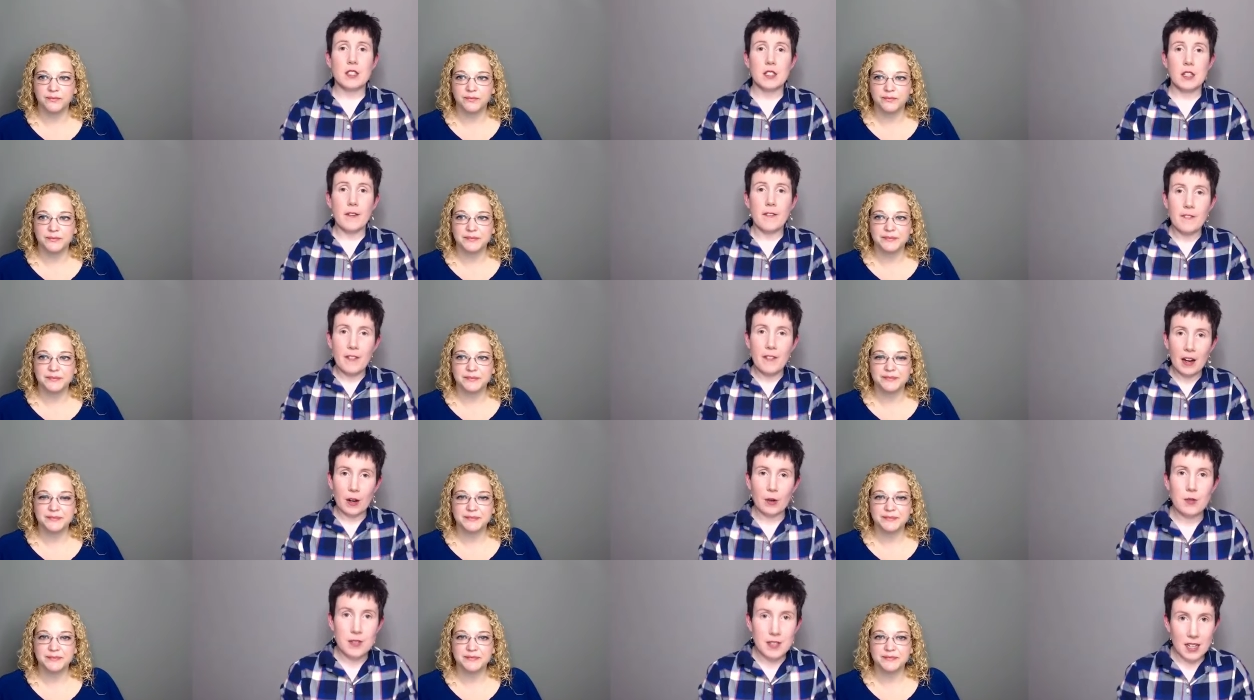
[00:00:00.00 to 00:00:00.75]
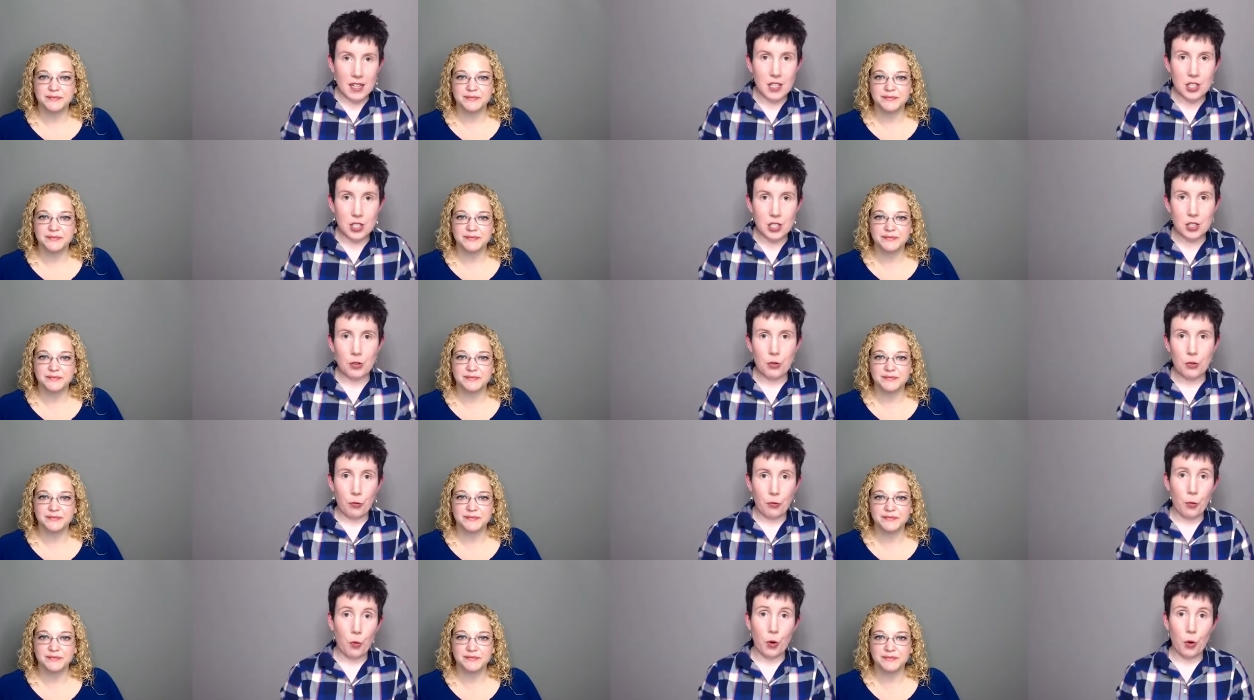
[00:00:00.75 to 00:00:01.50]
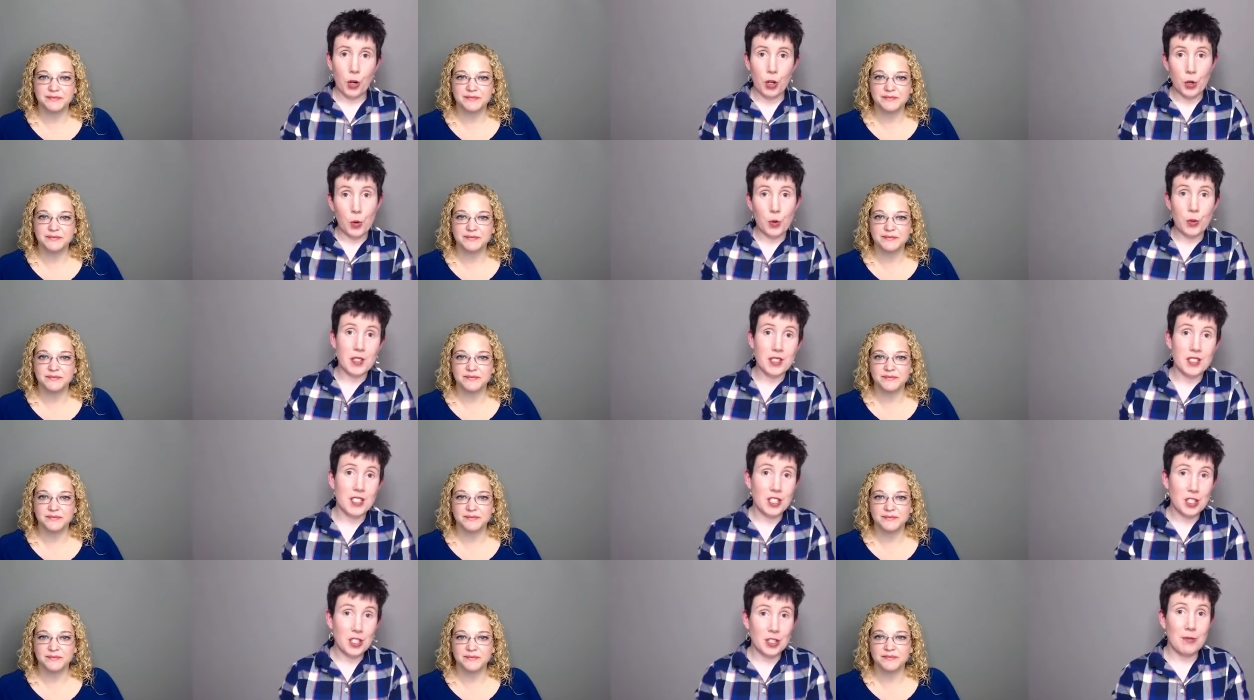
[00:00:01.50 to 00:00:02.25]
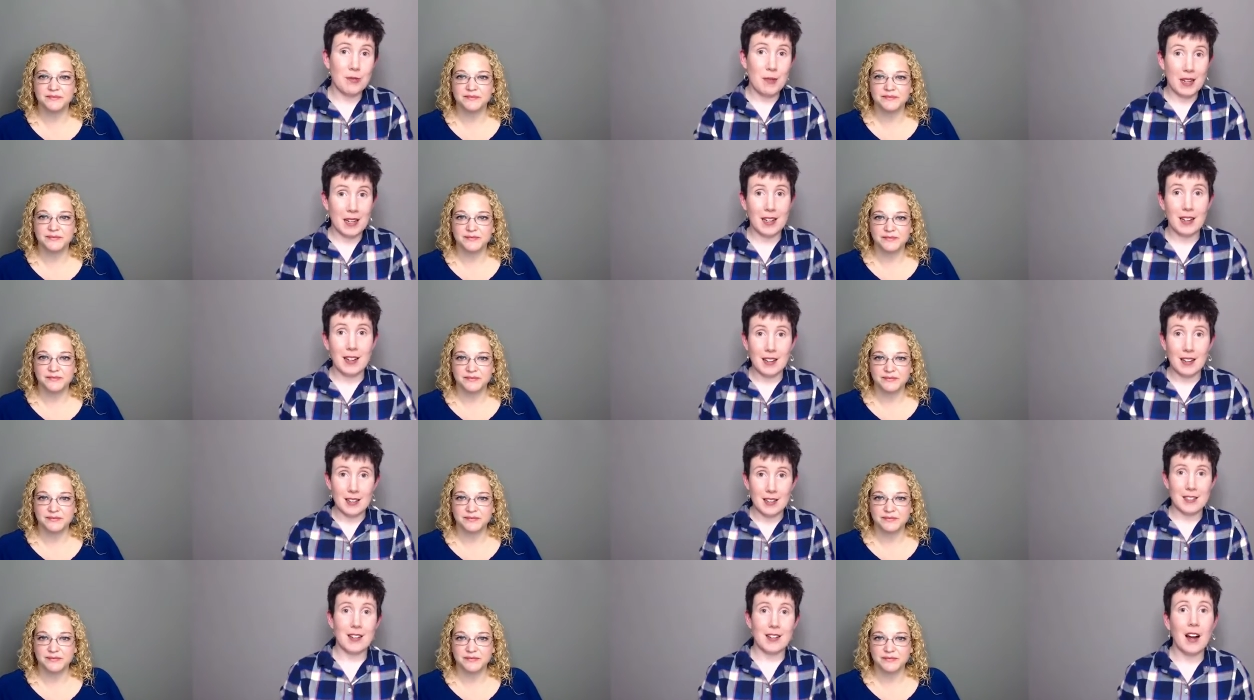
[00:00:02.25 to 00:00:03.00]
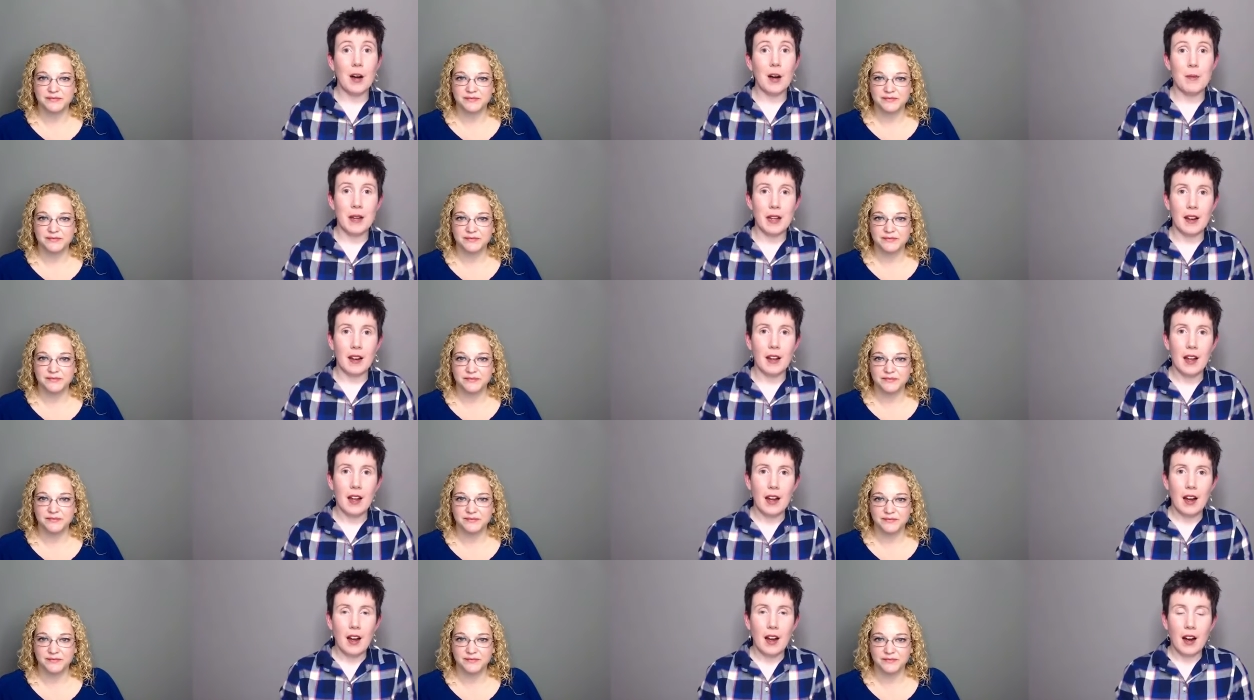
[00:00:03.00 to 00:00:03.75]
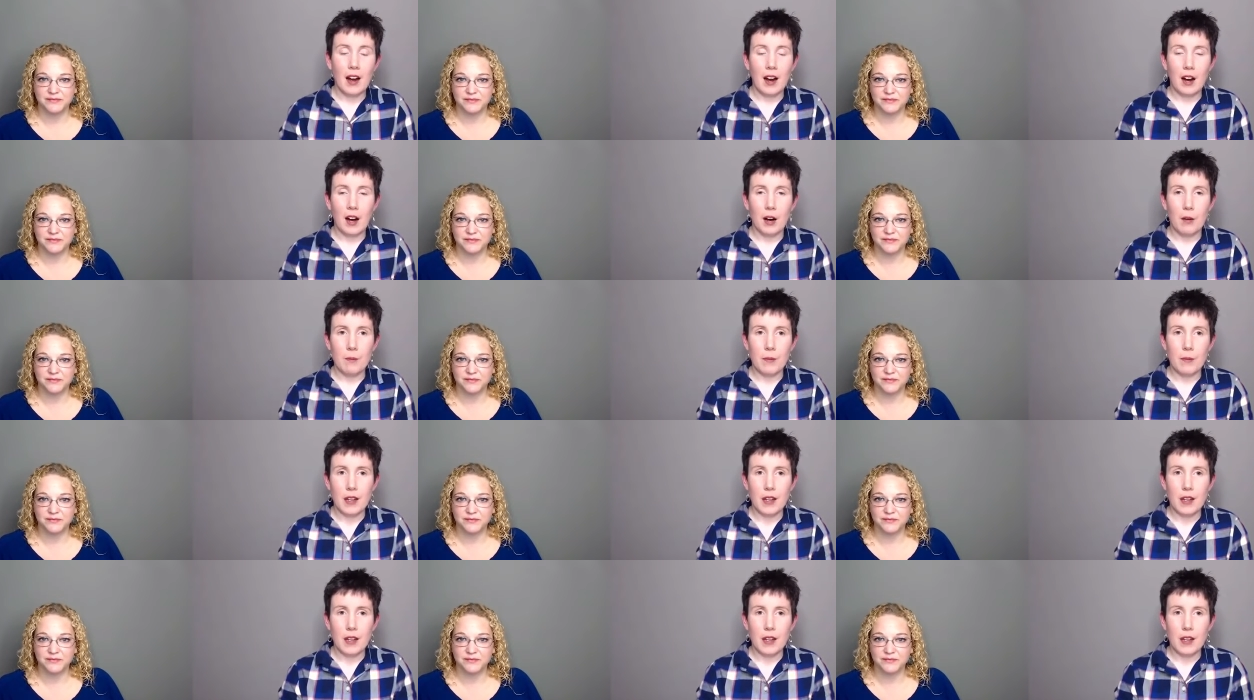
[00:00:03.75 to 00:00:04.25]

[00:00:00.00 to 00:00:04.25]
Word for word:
Speaker 1: the foundation for your decision making needs to come in um,